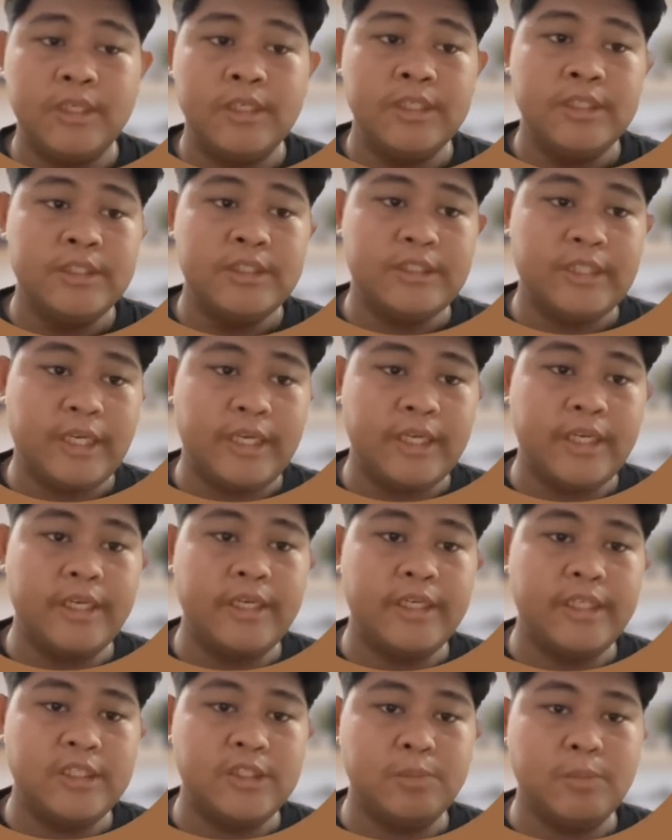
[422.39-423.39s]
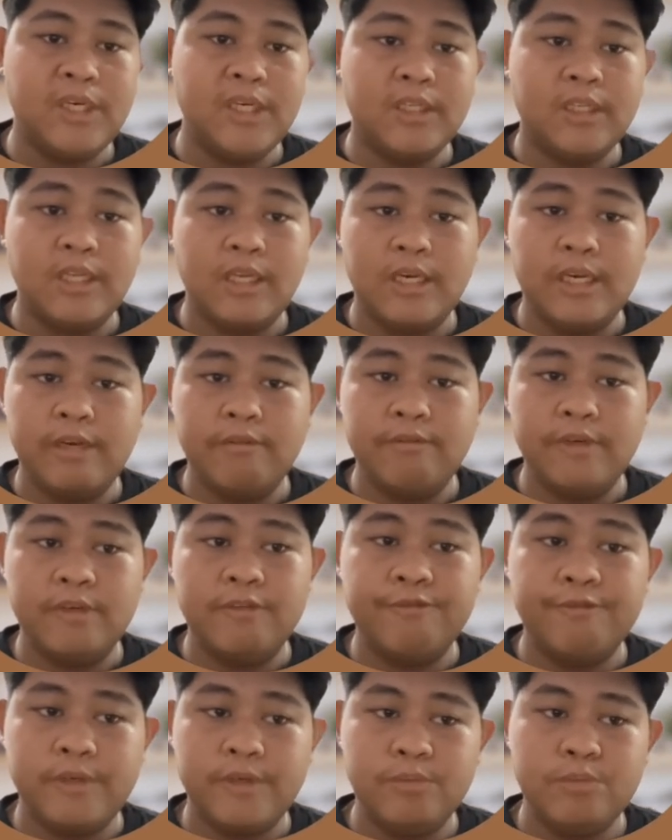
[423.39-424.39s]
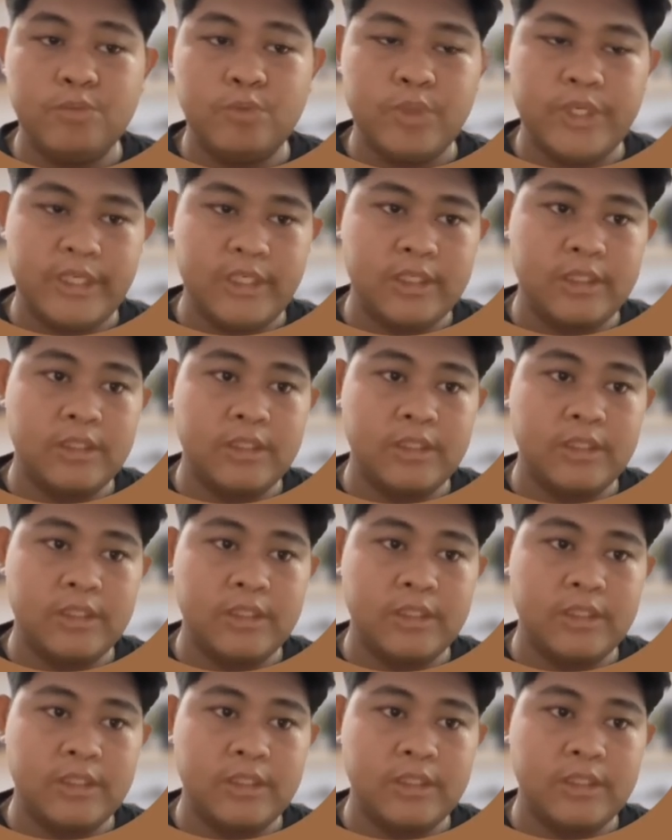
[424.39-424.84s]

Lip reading: Second is multi-level framework.